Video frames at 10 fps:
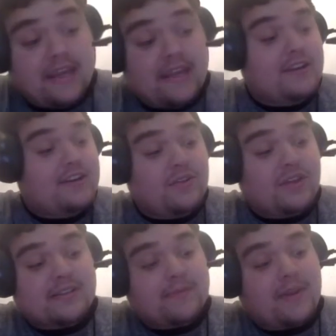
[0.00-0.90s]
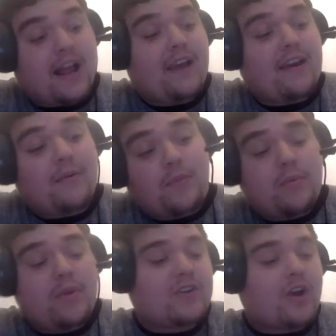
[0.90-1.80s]
getting to this, I mean,
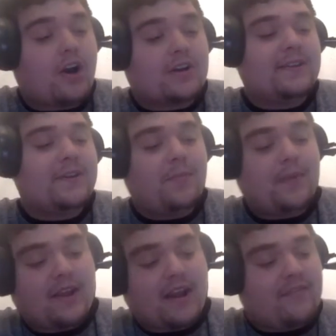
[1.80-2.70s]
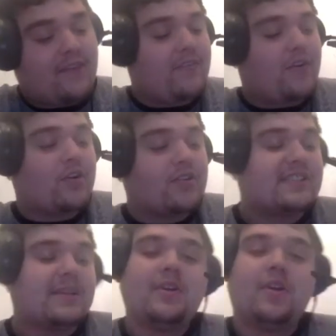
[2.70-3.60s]
we've talked a little bit. I've heard
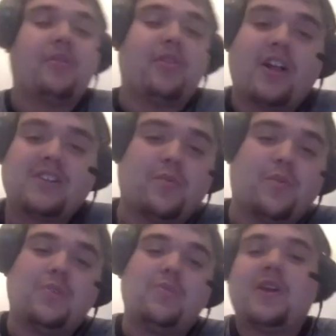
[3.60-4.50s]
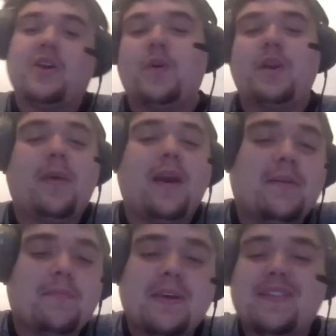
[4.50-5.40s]
some of your thoughts on what you think Kwity Paye
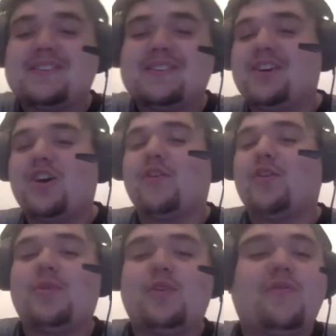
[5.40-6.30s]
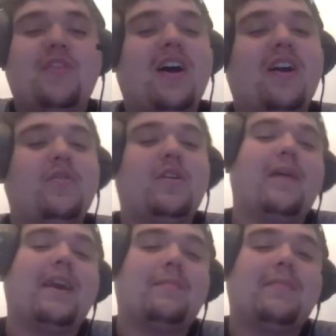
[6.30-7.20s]
can be this year. I've heard what you thought Kwity
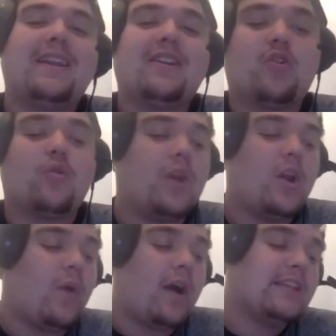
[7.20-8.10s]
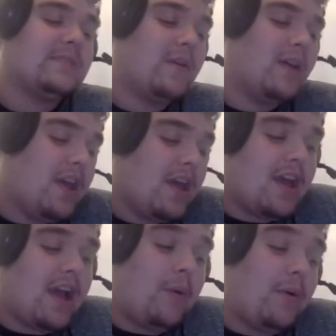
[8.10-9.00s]
Paye can be in a career wise, but
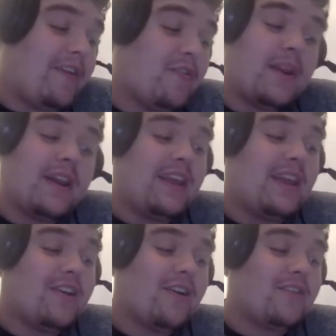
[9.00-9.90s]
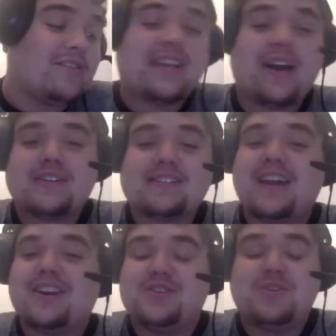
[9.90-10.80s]
I want everybody to hear just how
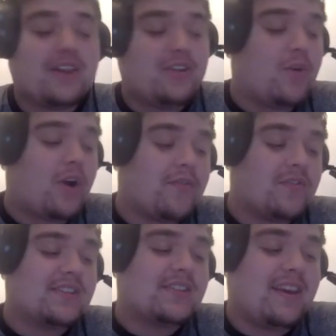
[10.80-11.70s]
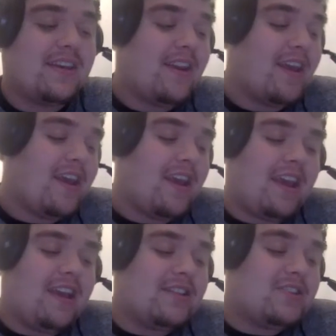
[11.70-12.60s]
excited you are for this kid.
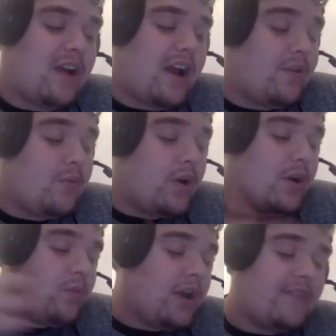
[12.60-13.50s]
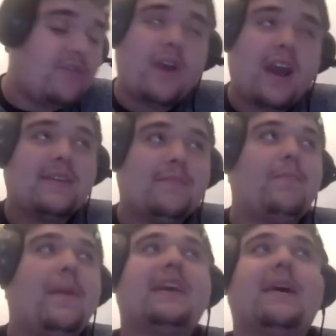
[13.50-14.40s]
And so, what if you had to
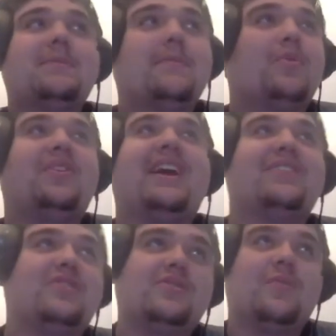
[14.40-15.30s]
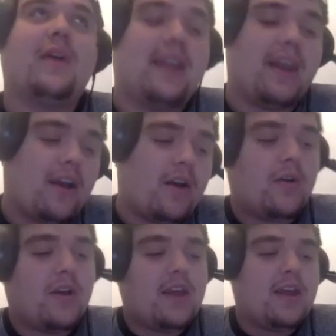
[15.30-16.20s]
make up some predictions right now?
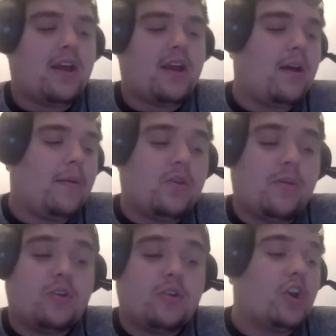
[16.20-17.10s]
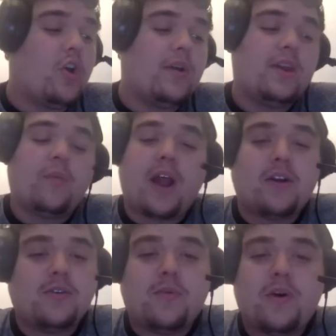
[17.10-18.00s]
I mean, you can go any
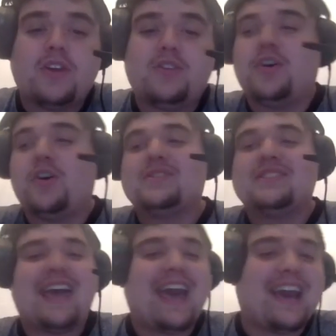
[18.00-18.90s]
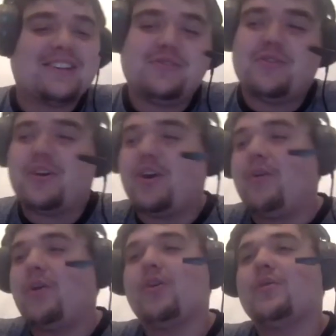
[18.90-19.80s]
route you want. You can go sacked. You can
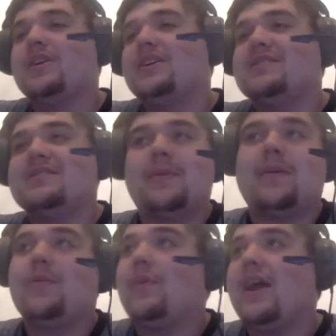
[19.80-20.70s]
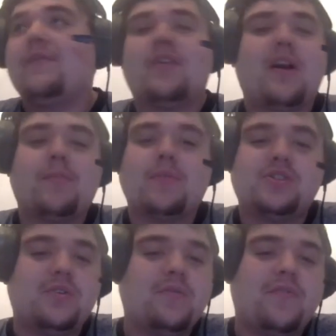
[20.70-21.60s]
go hurries. I mean, whatever
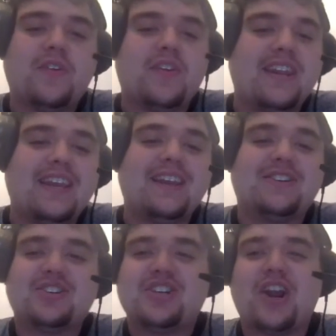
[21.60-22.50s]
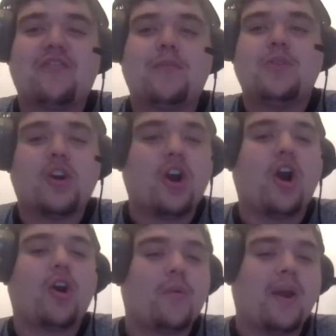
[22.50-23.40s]
numbers you feel the need to share from your
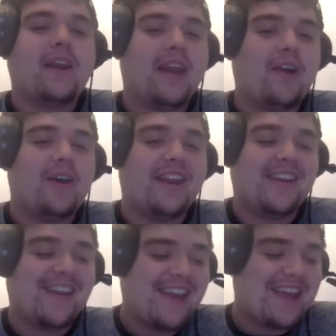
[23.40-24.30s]
heart right now, Eddie.